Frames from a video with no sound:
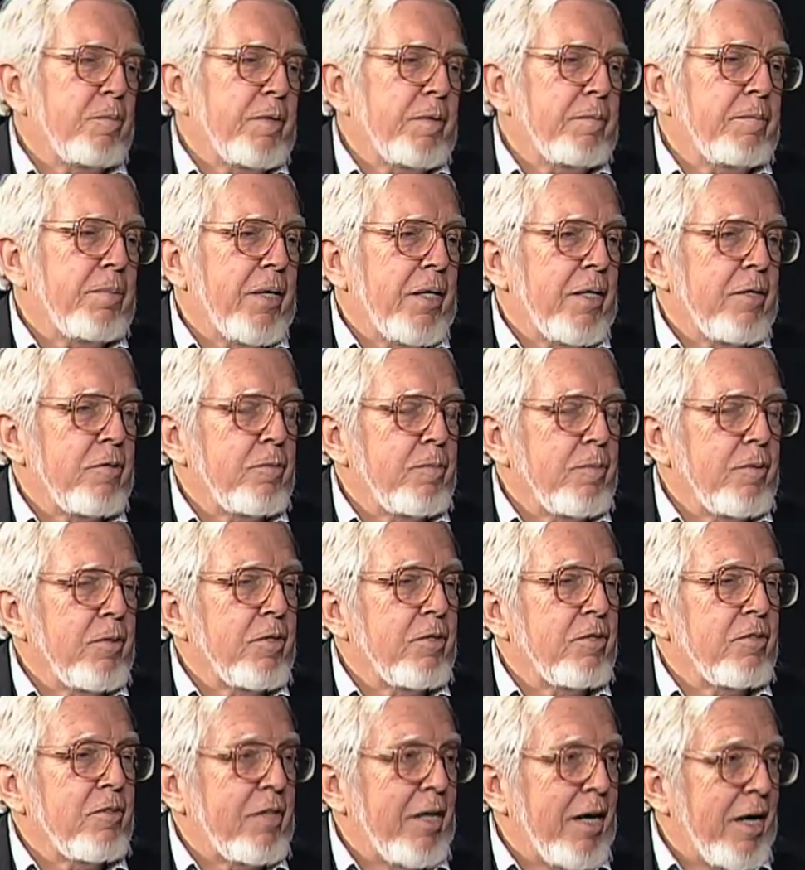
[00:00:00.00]
to be impossible
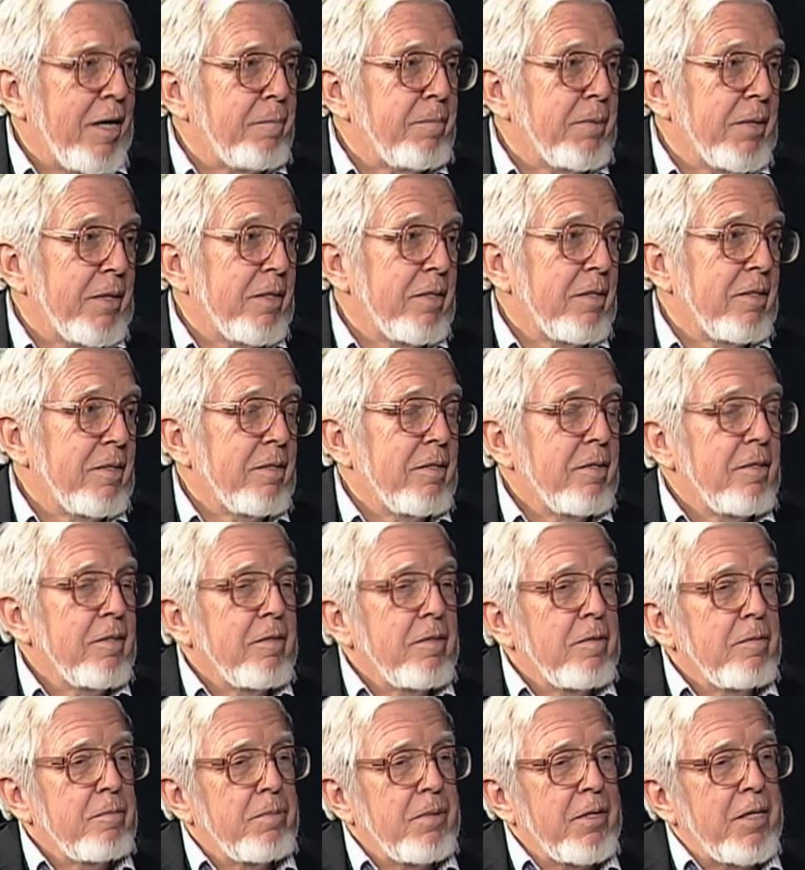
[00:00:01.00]
to stop it,
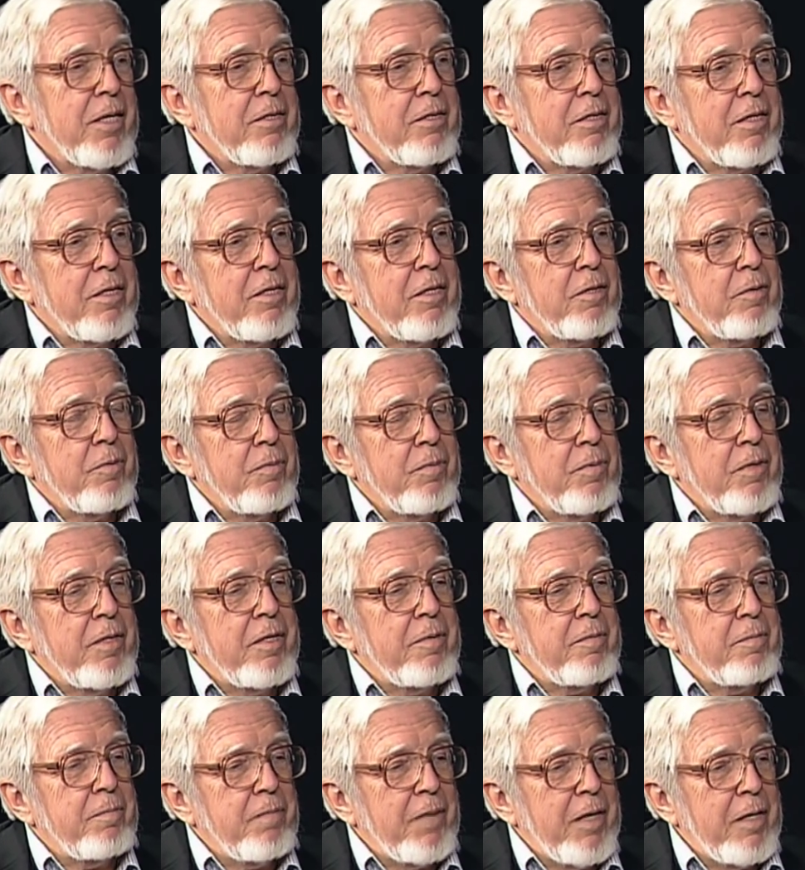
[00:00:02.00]
but I think
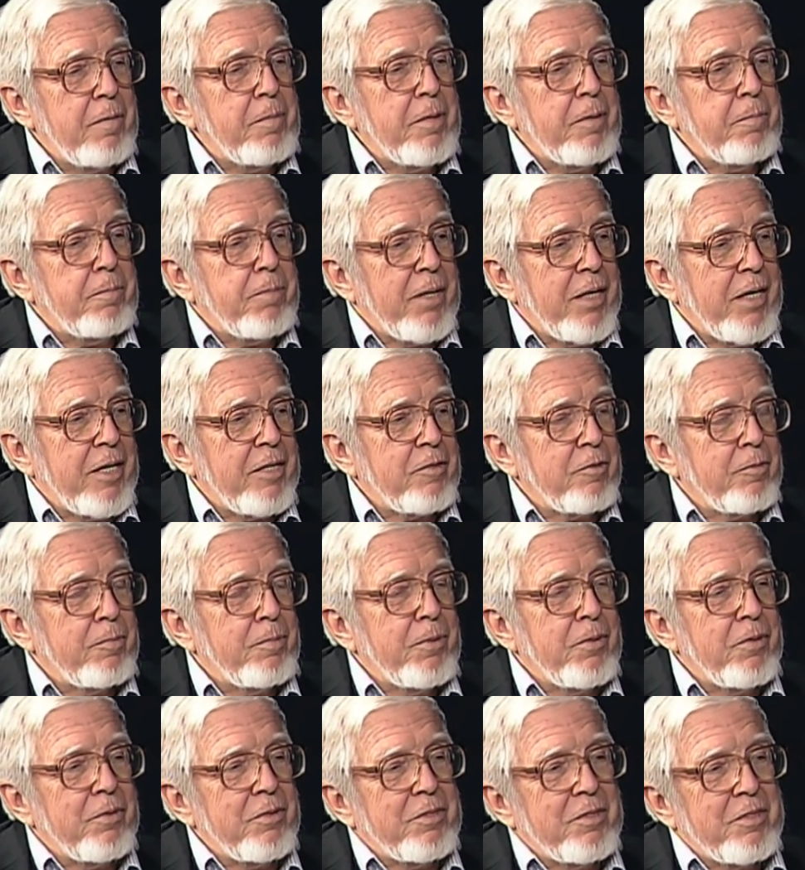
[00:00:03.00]
it may be
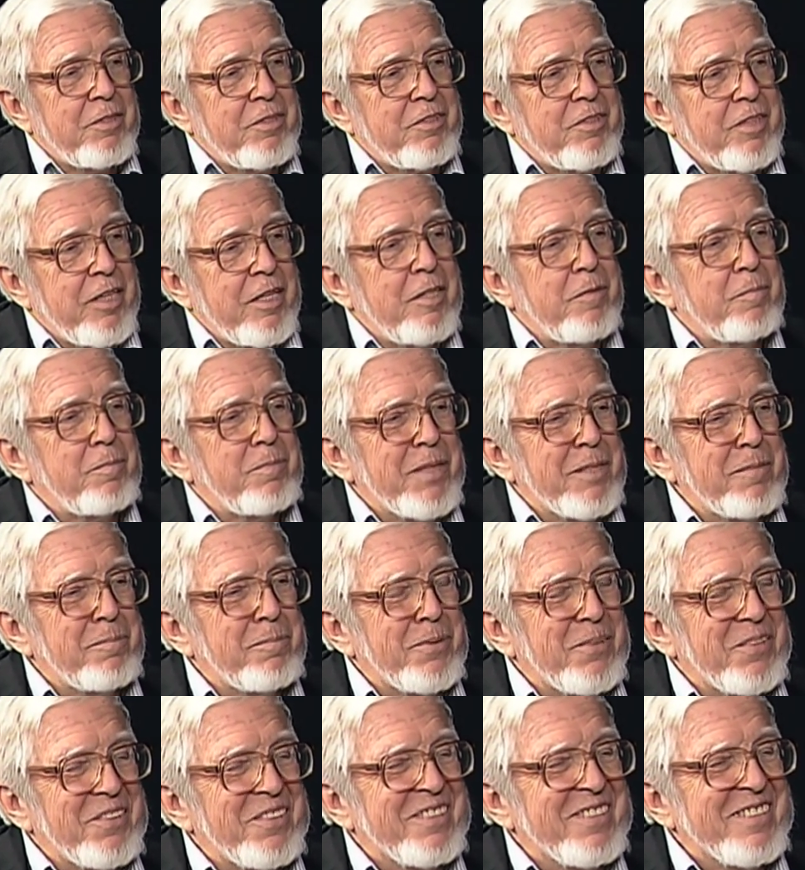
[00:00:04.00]
possible to say to
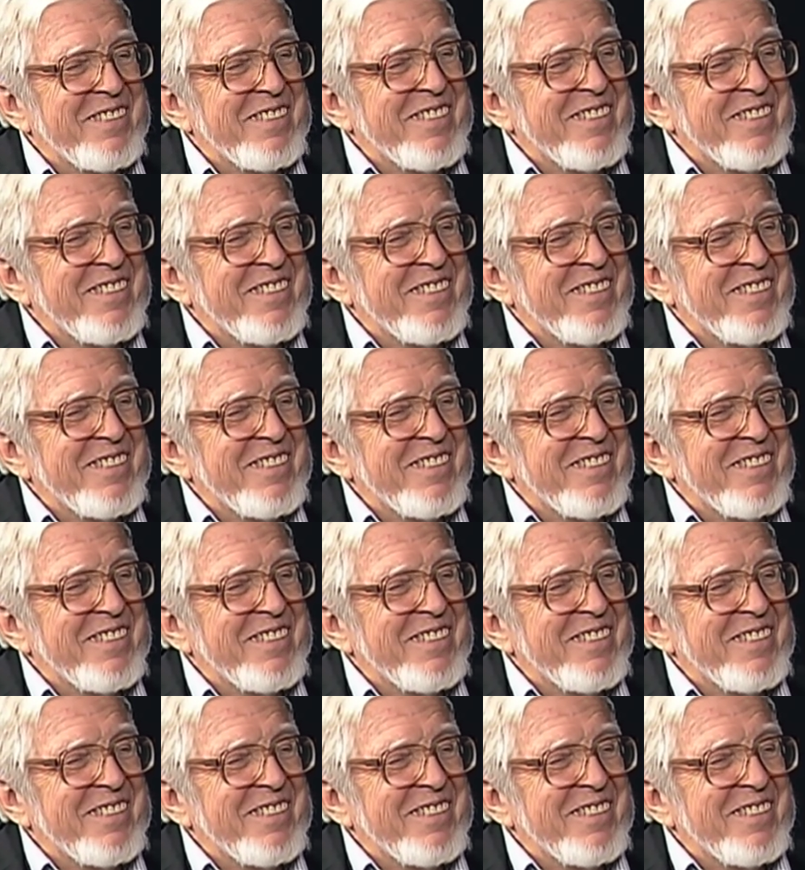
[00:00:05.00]
people,